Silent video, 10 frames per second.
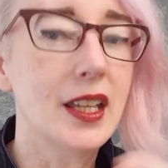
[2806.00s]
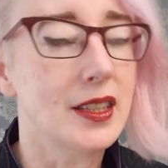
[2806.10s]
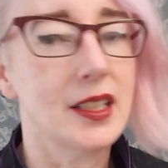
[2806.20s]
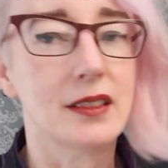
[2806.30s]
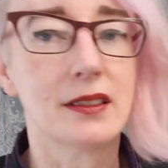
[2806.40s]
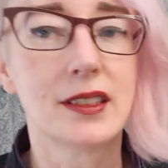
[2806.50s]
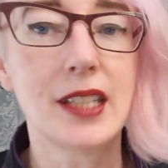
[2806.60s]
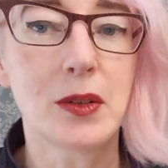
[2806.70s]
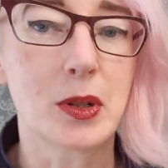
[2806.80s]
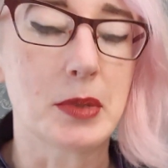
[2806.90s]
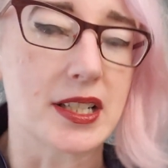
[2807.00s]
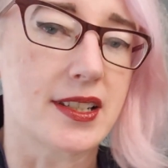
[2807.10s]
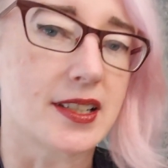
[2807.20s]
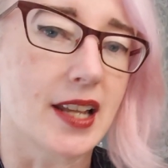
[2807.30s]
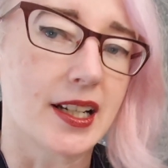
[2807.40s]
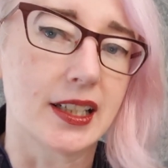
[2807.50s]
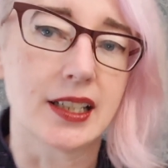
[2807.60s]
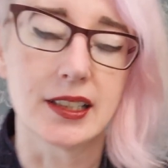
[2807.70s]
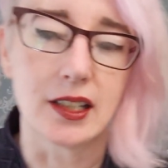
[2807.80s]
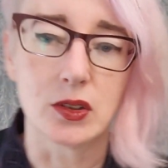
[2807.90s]
and then that would have been a slightly
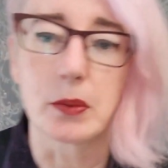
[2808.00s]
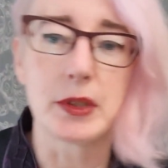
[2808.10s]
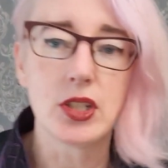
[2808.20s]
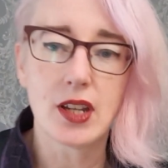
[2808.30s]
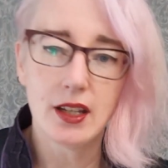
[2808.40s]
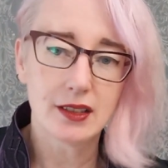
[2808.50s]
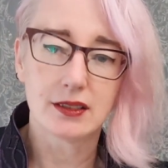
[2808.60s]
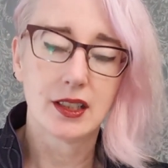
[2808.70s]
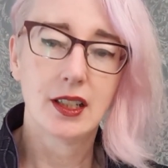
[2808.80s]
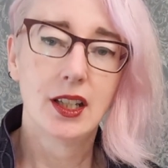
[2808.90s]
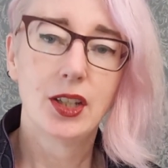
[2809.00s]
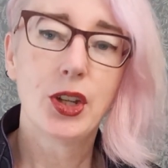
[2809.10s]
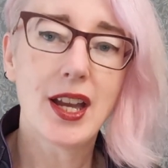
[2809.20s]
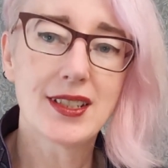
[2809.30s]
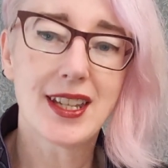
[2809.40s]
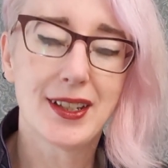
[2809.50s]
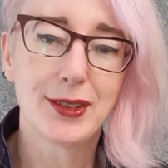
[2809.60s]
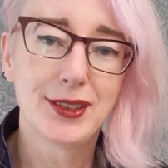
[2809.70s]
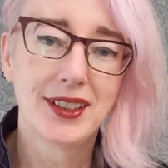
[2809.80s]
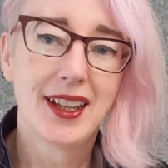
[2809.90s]
cleaner look. But you can't
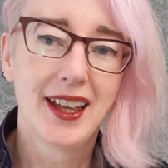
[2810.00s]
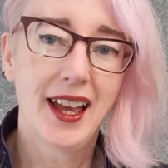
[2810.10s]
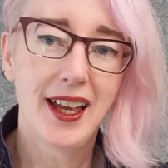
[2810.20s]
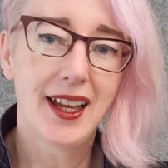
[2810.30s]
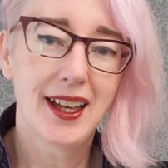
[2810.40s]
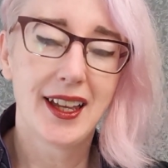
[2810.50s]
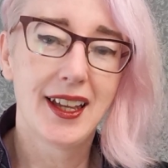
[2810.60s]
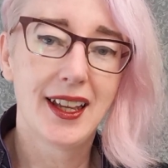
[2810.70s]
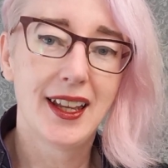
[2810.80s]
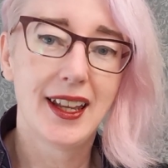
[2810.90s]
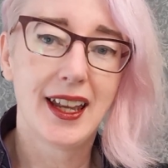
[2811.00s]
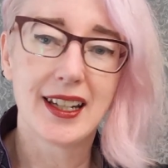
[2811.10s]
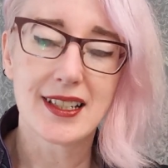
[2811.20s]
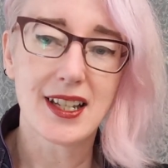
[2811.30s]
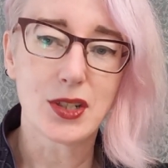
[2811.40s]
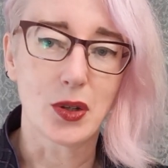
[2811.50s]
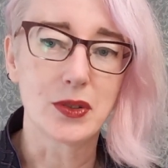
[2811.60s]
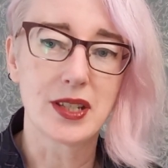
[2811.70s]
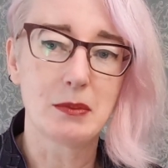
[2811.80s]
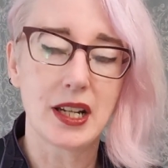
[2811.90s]
tell unless I
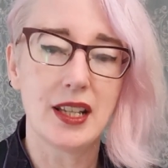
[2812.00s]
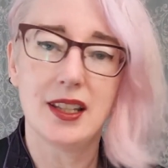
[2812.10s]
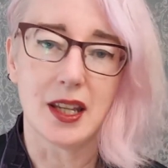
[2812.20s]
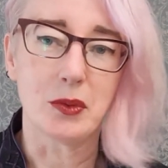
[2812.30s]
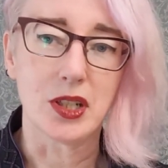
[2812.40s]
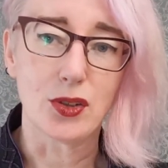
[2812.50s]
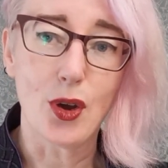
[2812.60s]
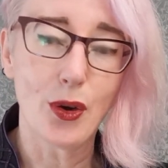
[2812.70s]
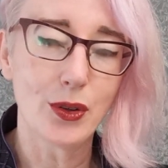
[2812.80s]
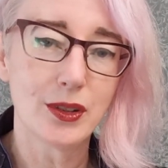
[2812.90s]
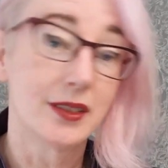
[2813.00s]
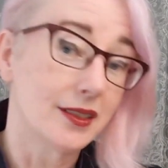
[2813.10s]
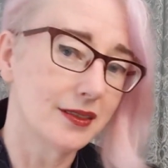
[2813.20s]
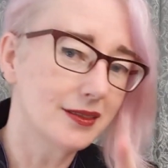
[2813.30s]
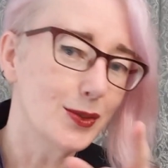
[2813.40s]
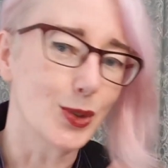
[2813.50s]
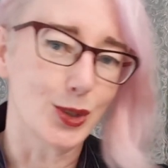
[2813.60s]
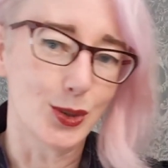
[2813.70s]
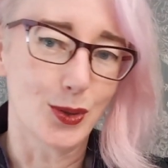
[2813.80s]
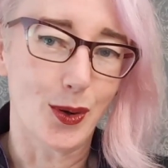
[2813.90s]
told somebody, they wouldn't know. So
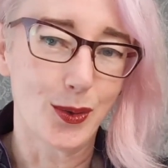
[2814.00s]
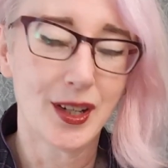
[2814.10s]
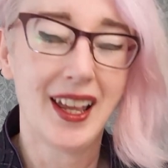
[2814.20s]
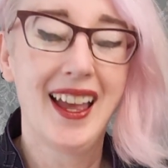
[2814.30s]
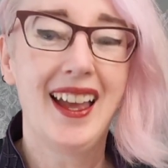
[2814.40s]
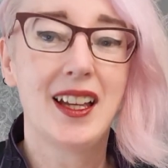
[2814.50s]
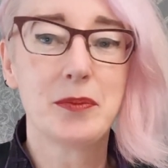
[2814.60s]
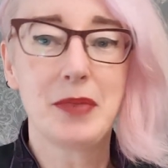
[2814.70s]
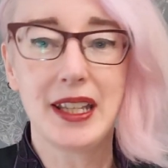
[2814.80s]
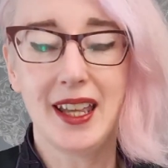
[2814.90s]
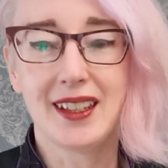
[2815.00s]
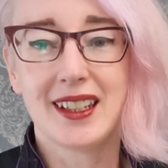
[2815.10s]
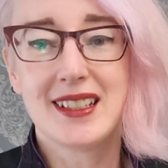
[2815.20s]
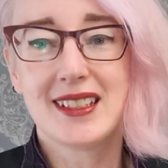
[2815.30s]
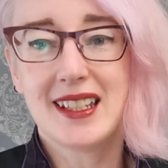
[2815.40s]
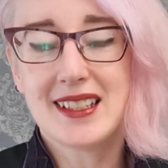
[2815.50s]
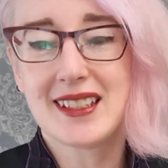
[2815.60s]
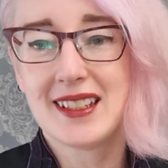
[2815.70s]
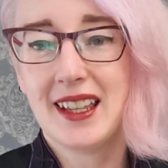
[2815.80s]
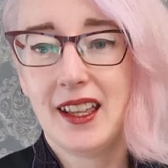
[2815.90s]
you know. But yeah, it's.